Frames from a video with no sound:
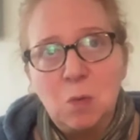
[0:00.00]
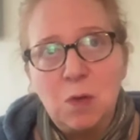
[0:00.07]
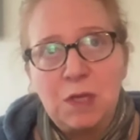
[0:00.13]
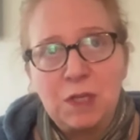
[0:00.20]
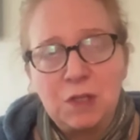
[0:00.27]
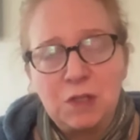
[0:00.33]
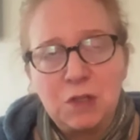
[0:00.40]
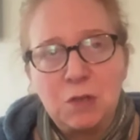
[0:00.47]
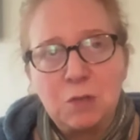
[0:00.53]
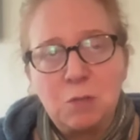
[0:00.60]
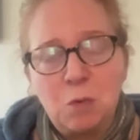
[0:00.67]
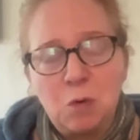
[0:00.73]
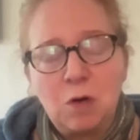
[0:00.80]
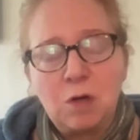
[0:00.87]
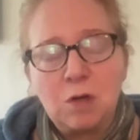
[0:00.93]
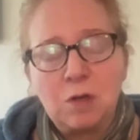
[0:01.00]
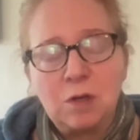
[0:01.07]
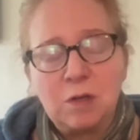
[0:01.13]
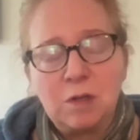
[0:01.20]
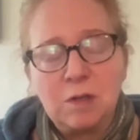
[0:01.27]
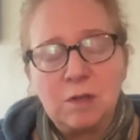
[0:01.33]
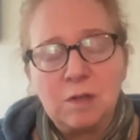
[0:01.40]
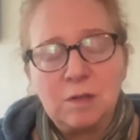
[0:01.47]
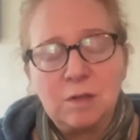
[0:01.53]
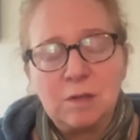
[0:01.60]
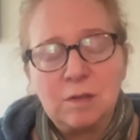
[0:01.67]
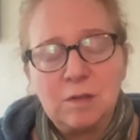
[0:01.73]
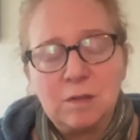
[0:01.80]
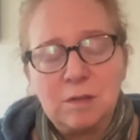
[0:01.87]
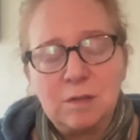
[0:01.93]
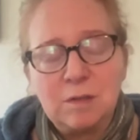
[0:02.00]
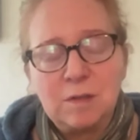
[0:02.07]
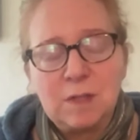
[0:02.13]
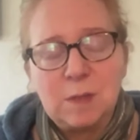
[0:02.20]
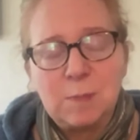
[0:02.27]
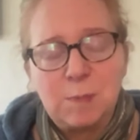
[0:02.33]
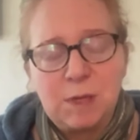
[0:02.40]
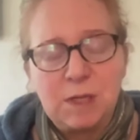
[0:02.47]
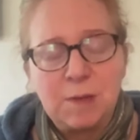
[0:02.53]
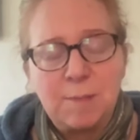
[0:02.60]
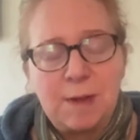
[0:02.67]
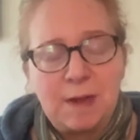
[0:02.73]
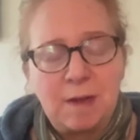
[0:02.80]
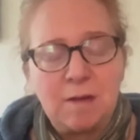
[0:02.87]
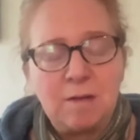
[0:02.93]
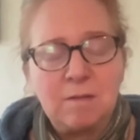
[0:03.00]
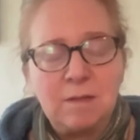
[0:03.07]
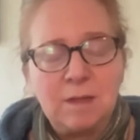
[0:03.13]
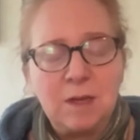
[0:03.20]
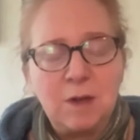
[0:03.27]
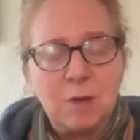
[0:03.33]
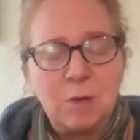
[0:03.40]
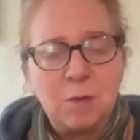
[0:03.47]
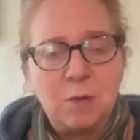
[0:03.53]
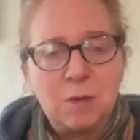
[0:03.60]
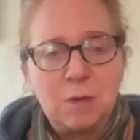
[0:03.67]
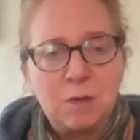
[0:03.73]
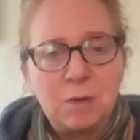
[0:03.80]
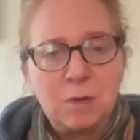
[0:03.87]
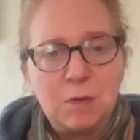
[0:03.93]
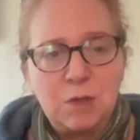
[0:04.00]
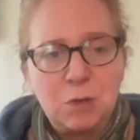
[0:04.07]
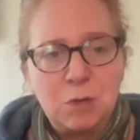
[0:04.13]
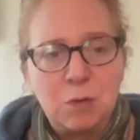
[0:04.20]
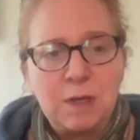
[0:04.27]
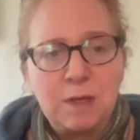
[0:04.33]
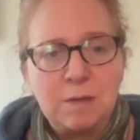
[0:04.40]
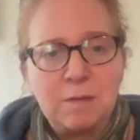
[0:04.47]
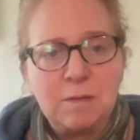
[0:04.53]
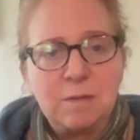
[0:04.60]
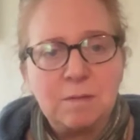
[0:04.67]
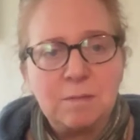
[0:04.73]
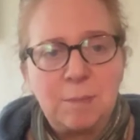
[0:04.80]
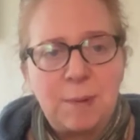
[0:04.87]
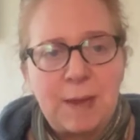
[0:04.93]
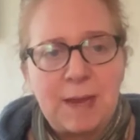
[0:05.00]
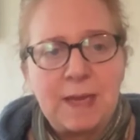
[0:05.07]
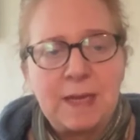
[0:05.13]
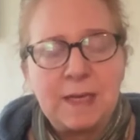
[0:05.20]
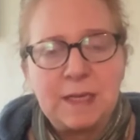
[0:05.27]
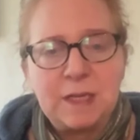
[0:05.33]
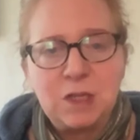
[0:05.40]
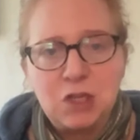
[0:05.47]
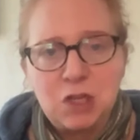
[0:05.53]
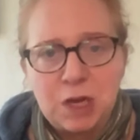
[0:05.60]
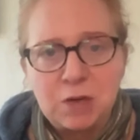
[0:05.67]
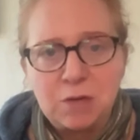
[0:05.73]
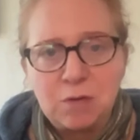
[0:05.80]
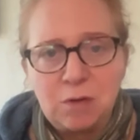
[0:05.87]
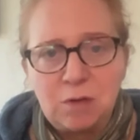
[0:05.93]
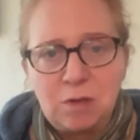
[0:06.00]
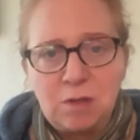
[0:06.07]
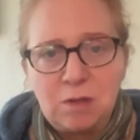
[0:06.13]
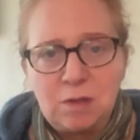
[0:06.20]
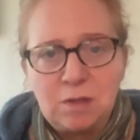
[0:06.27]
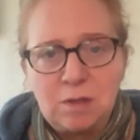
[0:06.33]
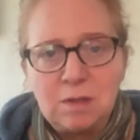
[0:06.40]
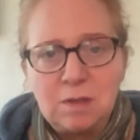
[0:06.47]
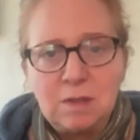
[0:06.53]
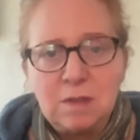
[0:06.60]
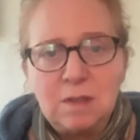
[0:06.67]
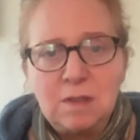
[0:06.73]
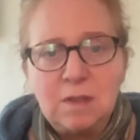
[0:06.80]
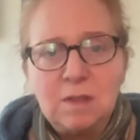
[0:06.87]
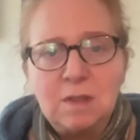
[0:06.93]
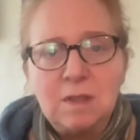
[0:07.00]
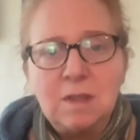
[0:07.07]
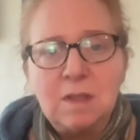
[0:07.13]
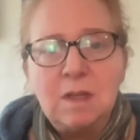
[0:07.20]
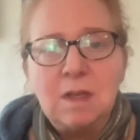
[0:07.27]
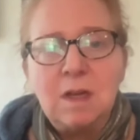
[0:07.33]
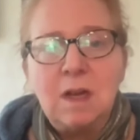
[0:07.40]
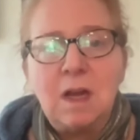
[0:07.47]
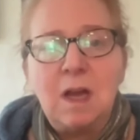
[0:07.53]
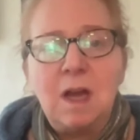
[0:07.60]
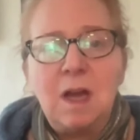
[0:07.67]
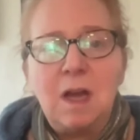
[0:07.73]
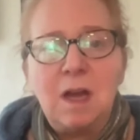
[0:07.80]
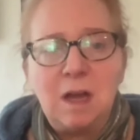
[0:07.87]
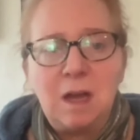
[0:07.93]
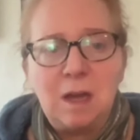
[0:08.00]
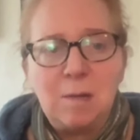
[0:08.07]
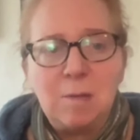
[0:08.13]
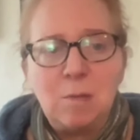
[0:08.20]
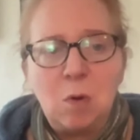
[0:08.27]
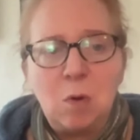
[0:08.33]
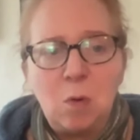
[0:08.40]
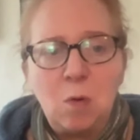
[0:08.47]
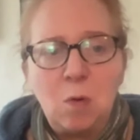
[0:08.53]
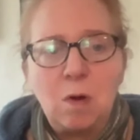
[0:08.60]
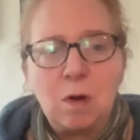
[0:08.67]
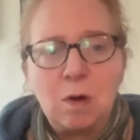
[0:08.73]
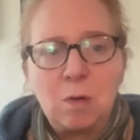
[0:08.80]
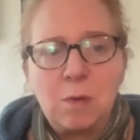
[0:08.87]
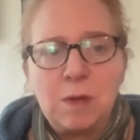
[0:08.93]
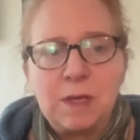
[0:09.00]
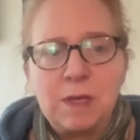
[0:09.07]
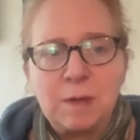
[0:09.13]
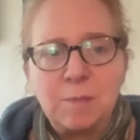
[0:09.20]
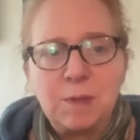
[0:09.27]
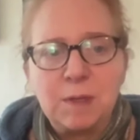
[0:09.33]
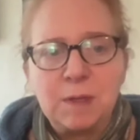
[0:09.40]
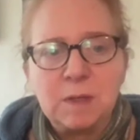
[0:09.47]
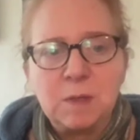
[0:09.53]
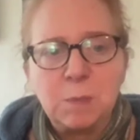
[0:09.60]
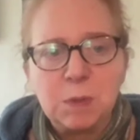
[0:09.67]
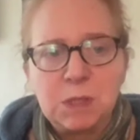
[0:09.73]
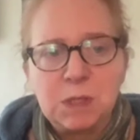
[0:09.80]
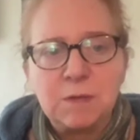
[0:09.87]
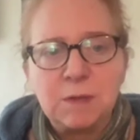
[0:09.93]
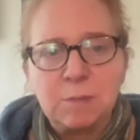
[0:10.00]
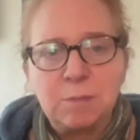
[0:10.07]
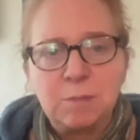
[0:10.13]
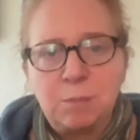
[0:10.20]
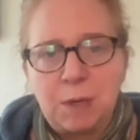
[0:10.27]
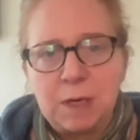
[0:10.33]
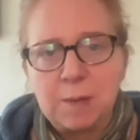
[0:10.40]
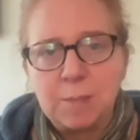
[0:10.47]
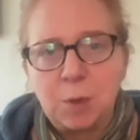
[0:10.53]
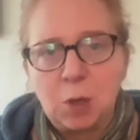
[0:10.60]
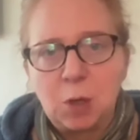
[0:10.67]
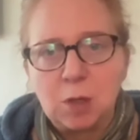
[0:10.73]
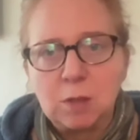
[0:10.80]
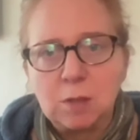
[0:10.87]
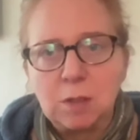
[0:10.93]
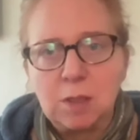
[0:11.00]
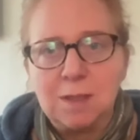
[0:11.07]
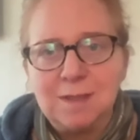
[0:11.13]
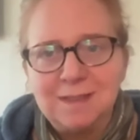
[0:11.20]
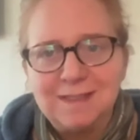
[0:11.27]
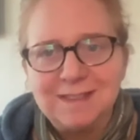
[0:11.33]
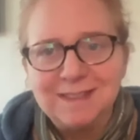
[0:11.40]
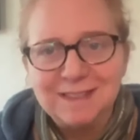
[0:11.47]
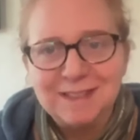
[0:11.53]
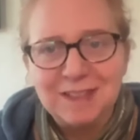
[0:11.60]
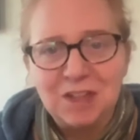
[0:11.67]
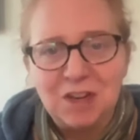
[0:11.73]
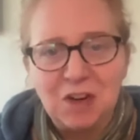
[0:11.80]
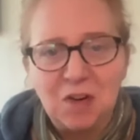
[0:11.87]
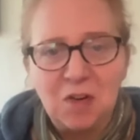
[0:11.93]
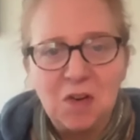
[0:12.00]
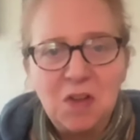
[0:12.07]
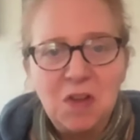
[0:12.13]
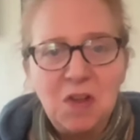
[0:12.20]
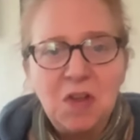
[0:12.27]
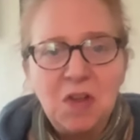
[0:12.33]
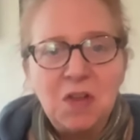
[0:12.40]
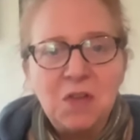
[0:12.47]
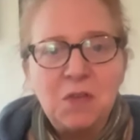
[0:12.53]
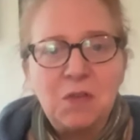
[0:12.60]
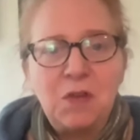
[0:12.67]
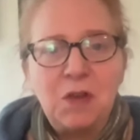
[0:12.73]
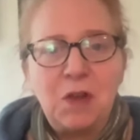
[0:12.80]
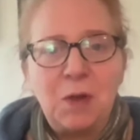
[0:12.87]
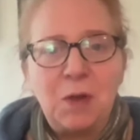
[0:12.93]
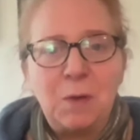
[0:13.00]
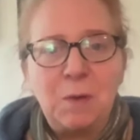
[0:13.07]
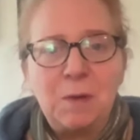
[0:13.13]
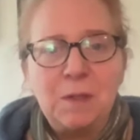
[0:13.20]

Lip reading: we can do more, speak about, joint pain in general, or we can pick a specific body part, you know? So,